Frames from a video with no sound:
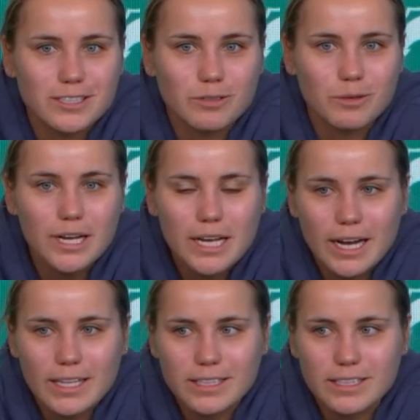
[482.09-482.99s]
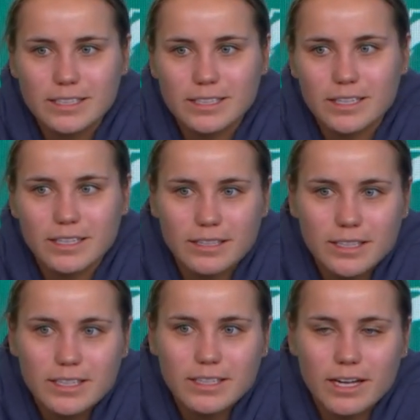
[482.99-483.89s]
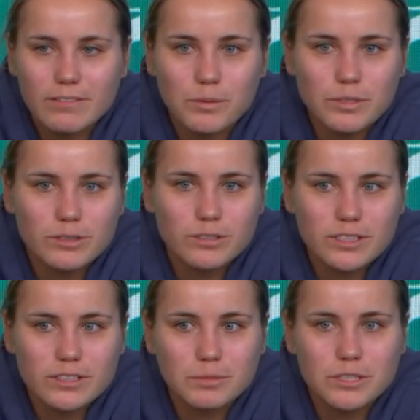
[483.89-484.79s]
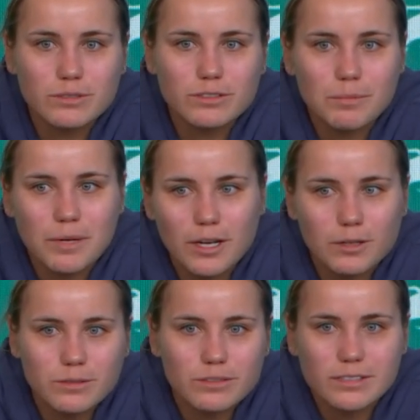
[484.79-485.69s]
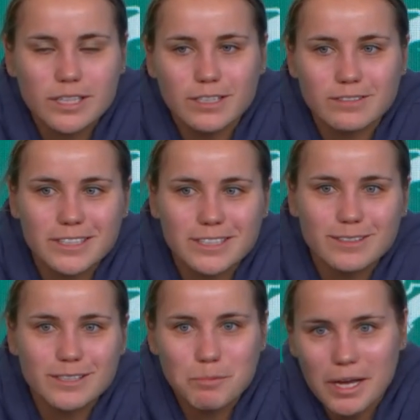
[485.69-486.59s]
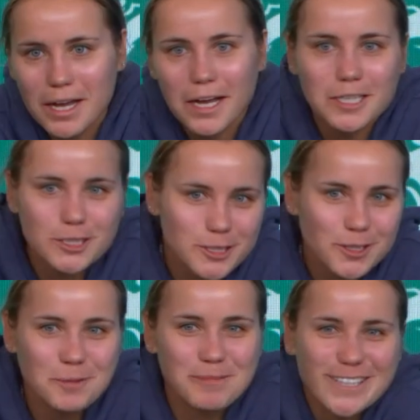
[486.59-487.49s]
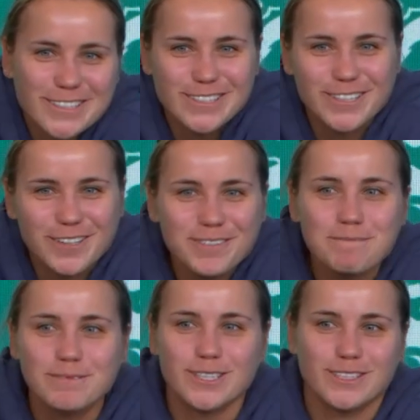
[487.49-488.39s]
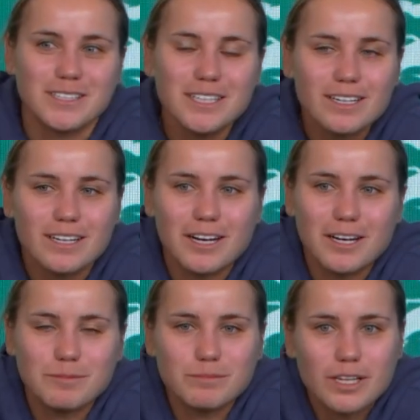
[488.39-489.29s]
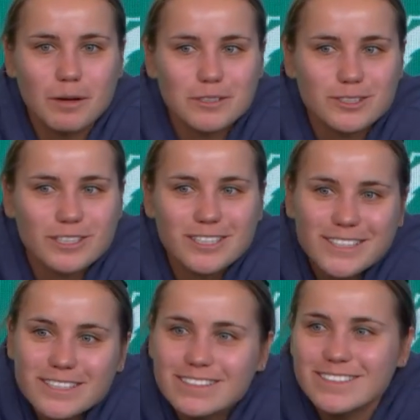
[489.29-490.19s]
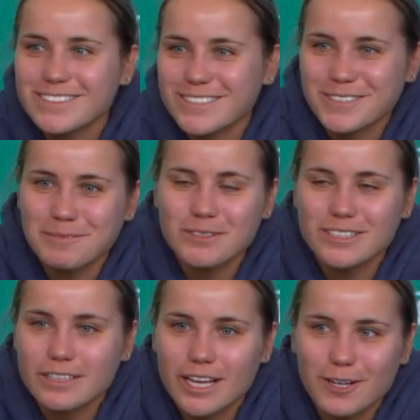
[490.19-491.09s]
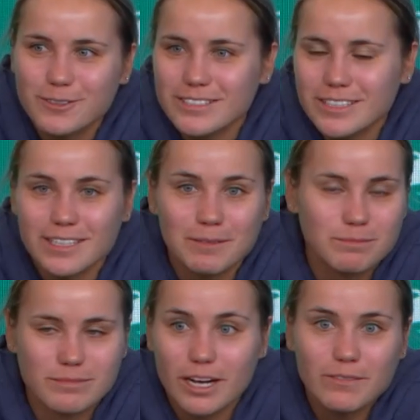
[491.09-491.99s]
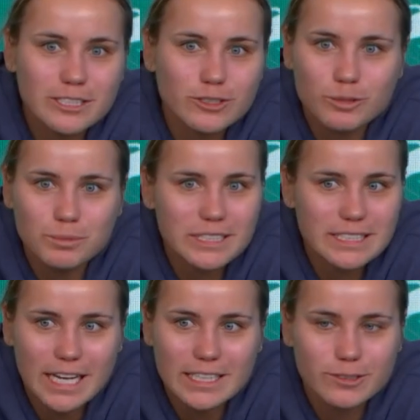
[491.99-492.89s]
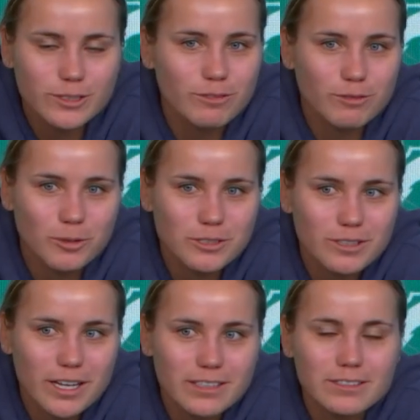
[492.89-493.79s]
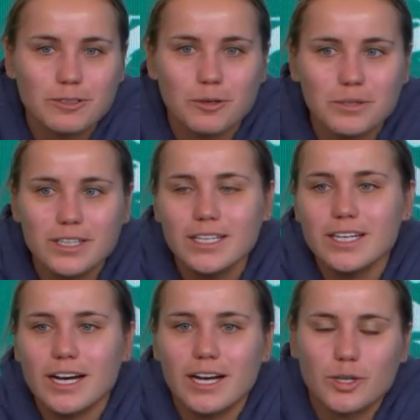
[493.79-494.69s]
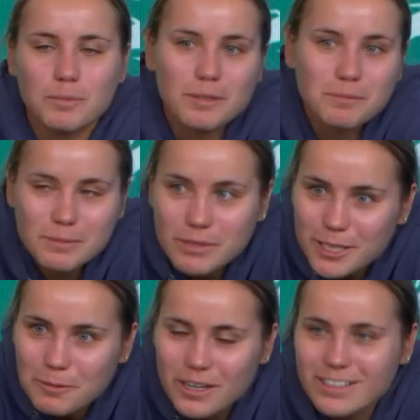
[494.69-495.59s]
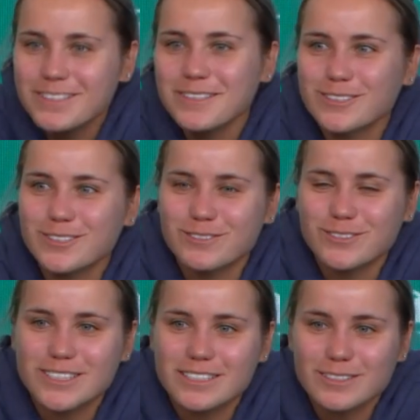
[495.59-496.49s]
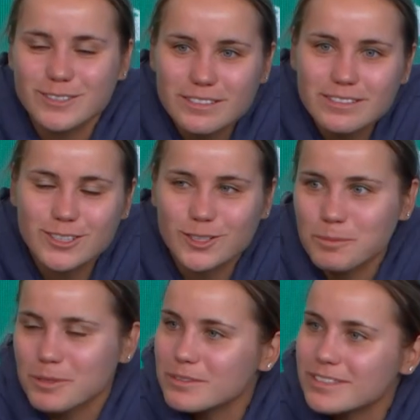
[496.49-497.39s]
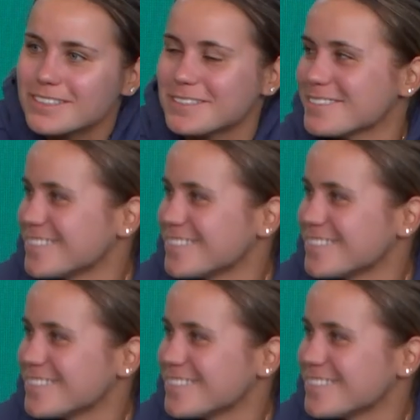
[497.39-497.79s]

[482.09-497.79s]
So I think everyone's using this week to somehow kind of like lay back, chill a little bit, you know, but come Australian, it's going to be loud. And I'm obviously super excited and looking forward to that. So I hope I'll be playing well for it, you know, but we'll see.